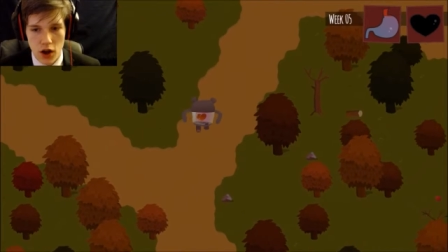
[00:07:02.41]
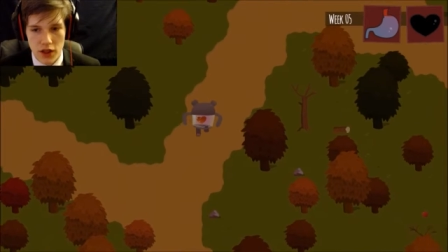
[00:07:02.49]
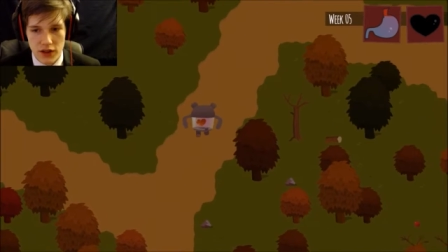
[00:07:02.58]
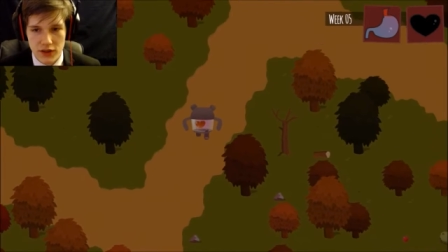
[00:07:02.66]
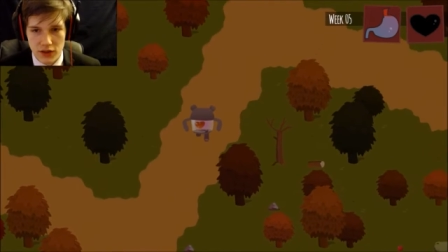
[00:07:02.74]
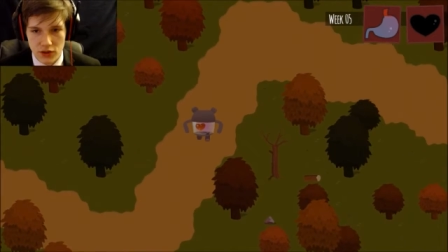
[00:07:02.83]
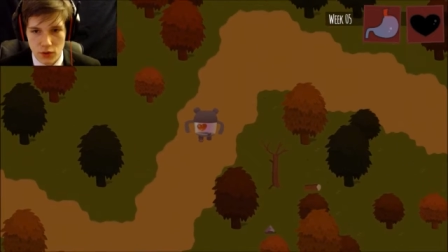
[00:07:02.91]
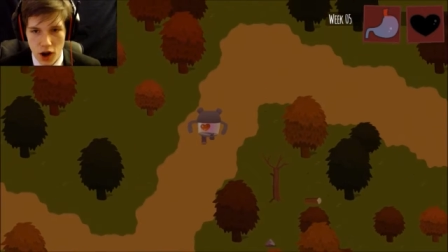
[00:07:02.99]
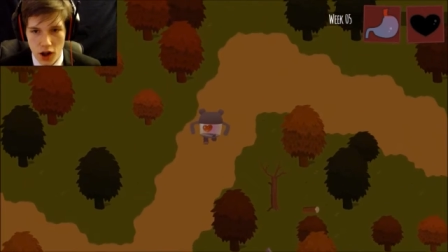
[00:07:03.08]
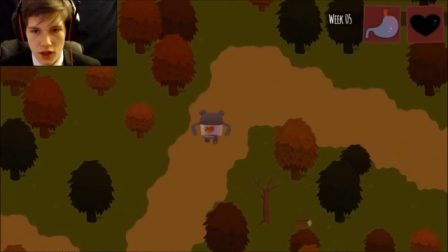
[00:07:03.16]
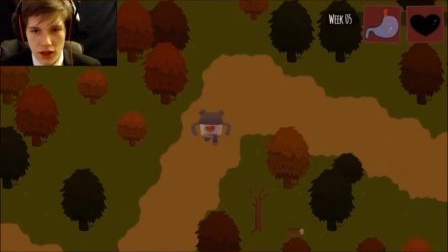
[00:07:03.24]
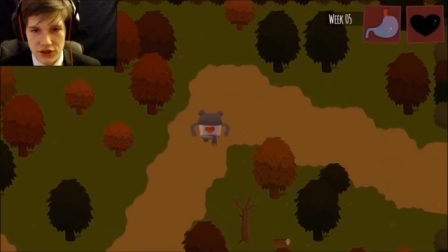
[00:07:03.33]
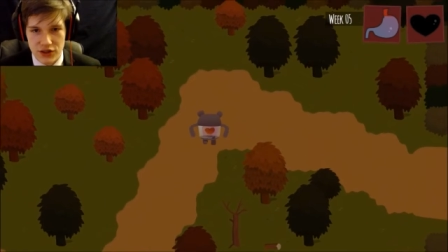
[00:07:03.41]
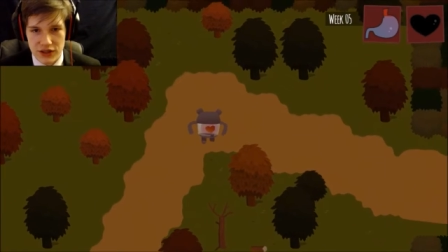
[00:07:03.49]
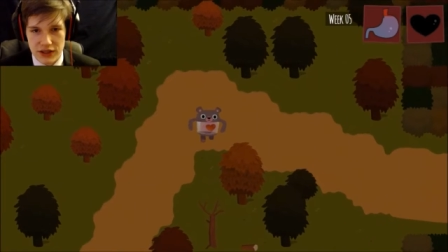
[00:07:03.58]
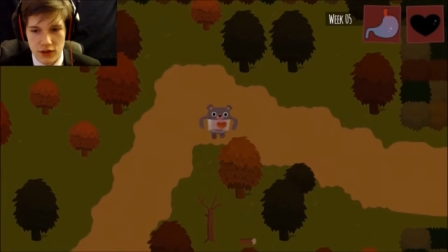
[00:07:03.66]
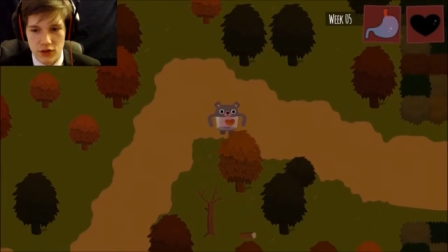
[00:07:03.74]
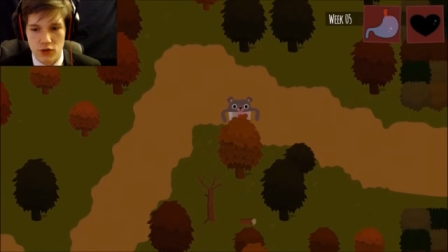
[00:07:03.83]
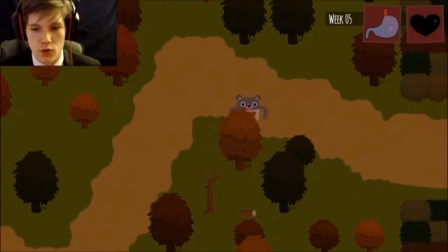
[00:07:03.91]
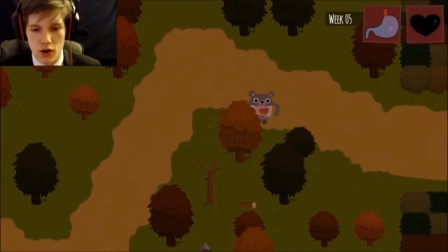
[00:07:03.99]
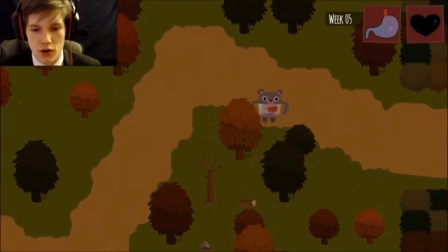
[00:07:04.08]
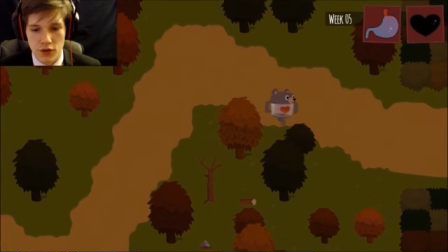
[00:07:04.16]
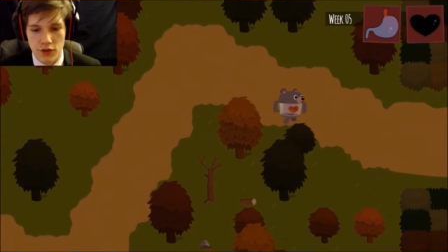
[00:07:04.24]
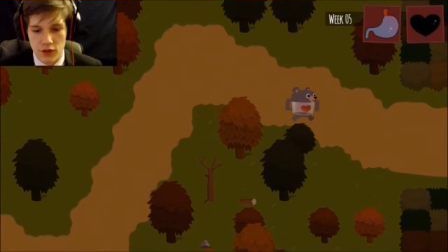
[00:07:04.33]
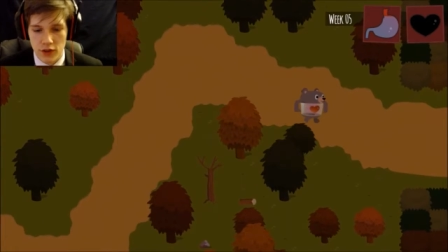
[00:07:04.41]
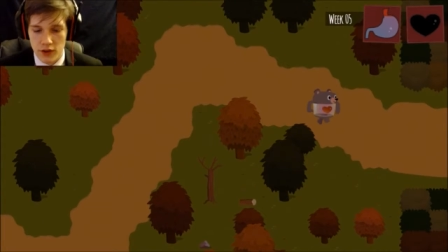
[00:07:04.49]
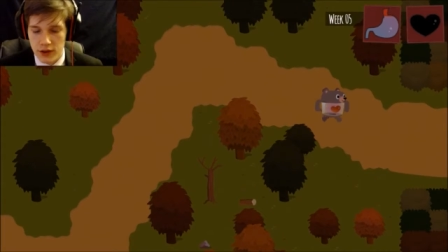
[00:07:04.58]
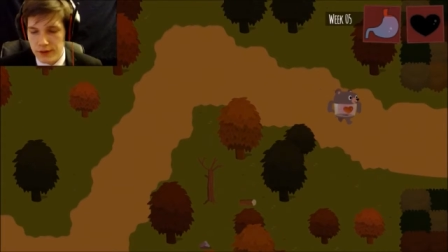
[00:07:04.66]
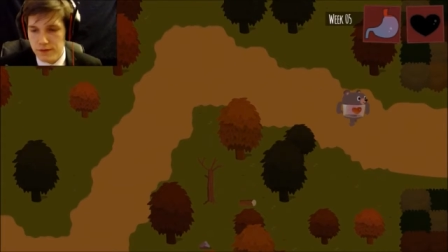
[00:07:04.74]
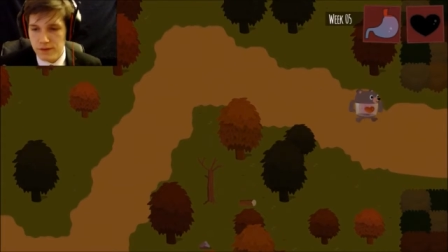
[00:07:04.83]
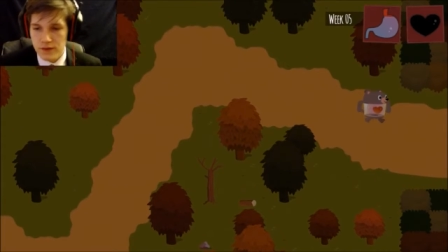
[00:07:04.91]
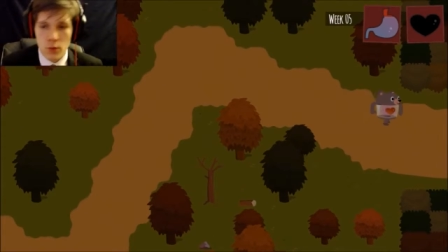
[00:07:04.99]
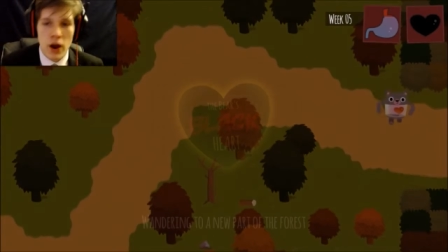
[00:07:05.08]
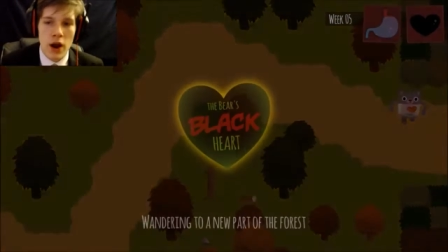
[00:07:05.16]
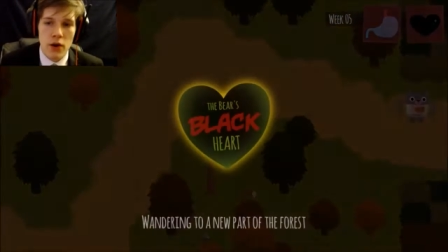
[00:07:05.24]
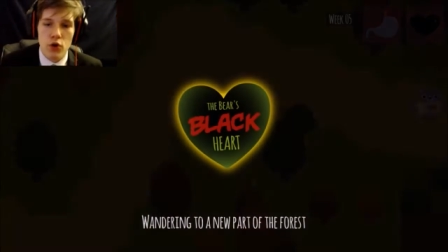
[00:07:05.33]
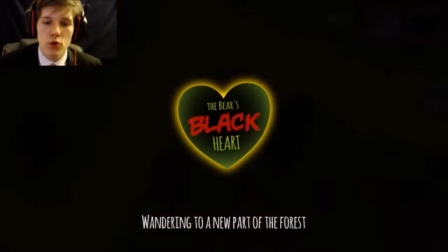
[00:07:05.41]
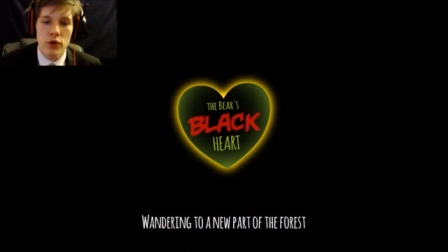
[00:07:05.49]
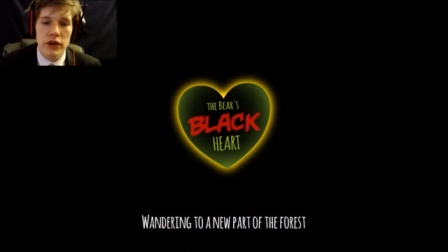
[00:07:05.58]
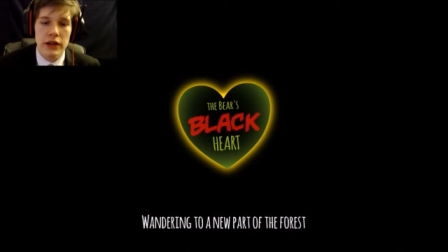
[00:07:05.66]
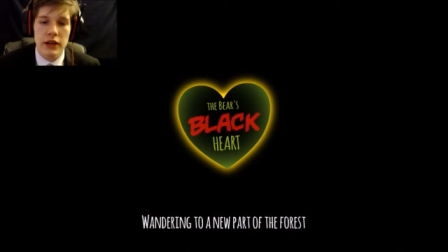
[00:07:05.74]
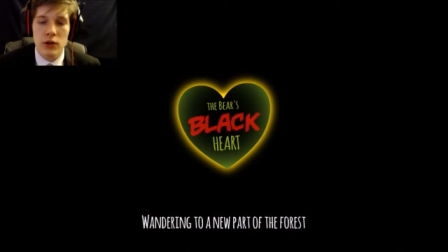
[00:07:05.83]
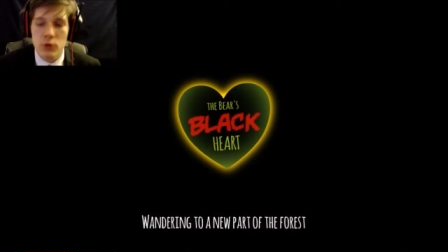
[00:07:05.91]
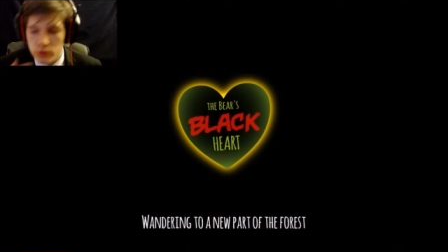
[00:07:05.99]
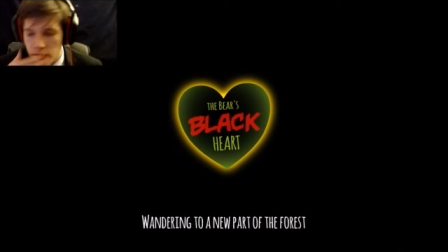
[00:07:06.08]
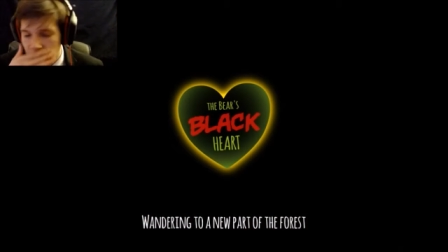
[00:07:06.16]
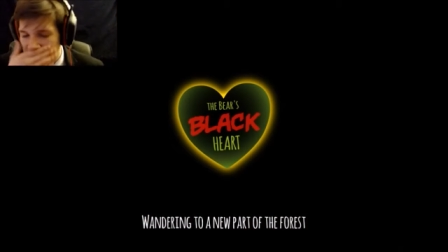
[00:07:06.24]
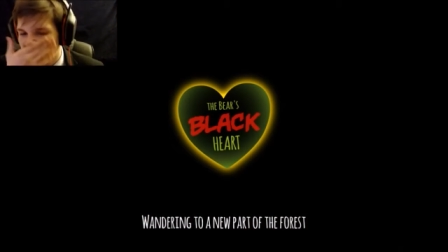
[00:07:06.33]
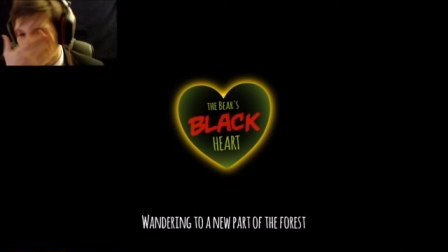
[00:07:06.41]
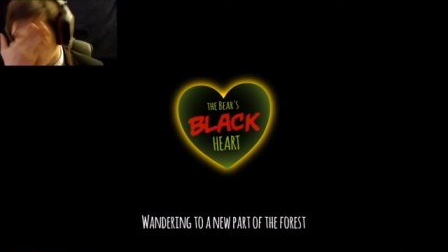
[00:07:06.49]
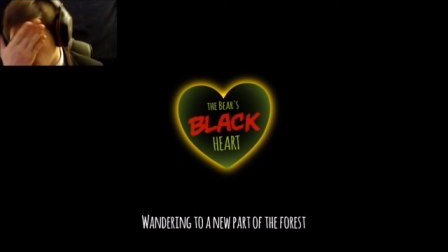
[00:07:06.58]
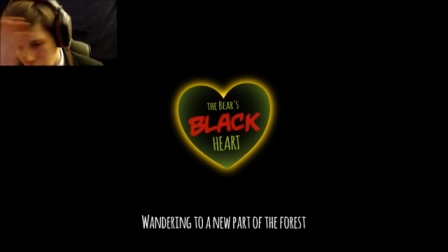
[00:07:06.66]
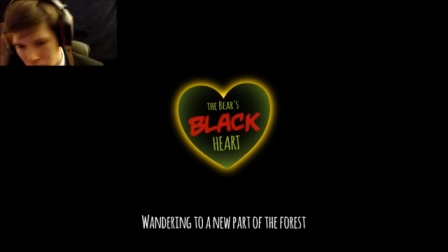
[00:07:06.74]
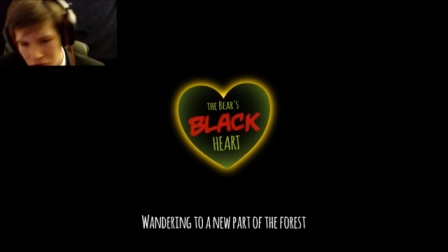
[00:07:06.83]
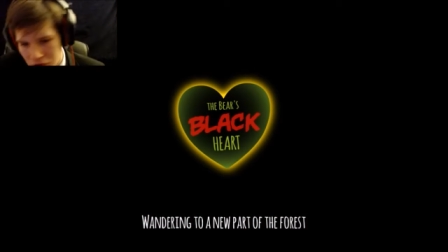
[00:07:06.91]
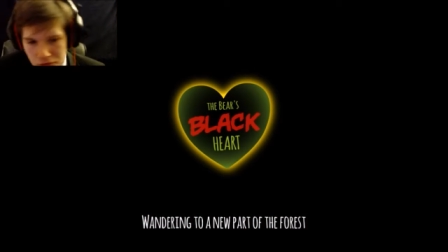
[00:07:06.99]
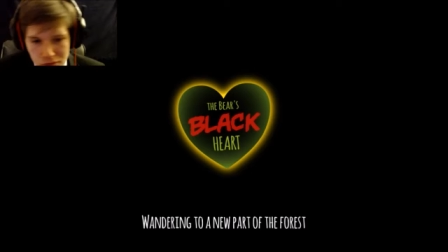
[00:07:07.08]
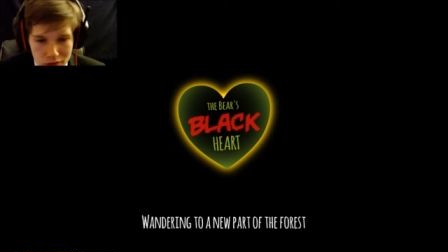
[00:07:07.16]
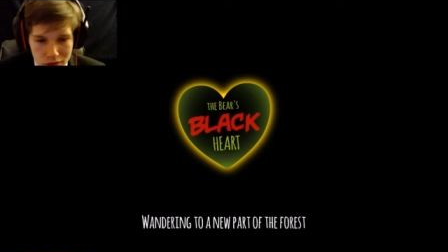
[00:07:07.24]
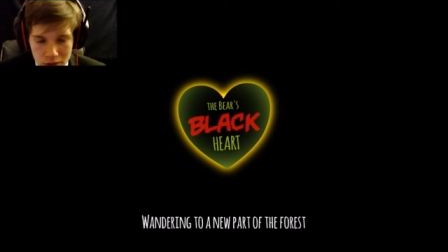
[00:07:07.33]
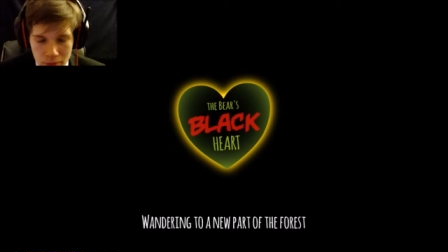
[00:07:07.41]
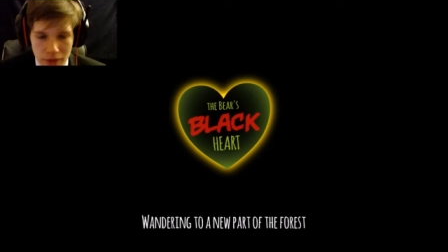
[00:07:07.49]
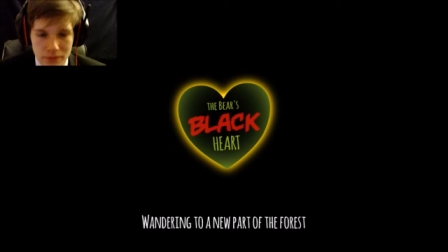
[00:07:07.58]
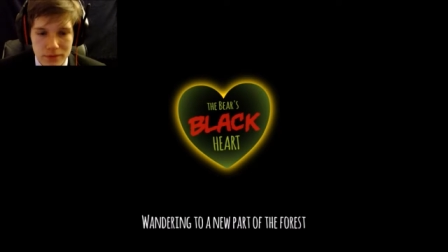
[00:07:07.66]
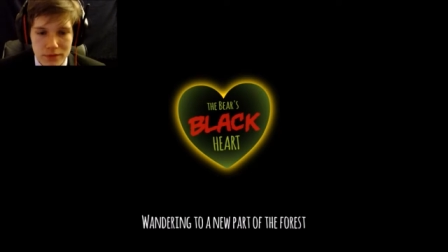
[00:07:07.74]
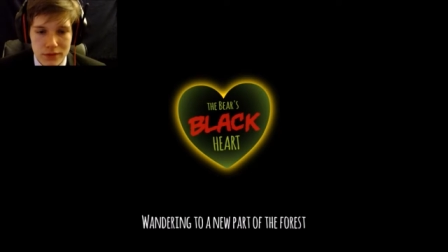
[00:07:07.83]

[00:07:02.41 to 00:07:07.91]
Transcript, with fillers: Oh, there's a squirrel. I should eat the squirrels. Why? Who would eat? Who would want to eat a squirrel? Come on.